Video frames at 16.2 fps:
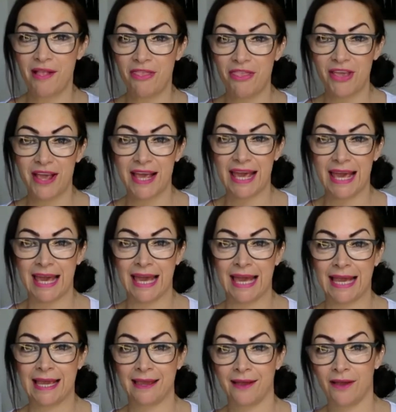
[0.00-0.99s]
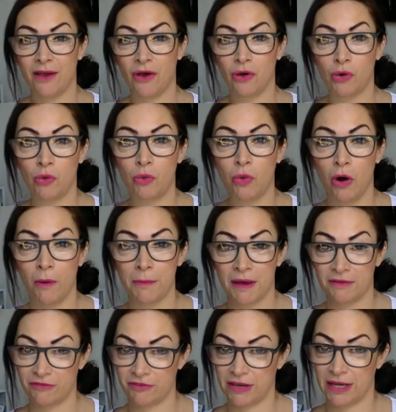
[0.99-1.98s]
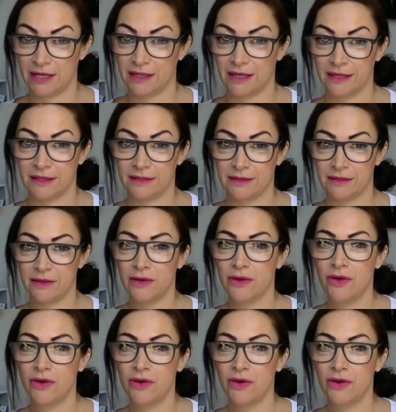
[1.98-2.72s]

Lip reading: thinking? What am I feeling?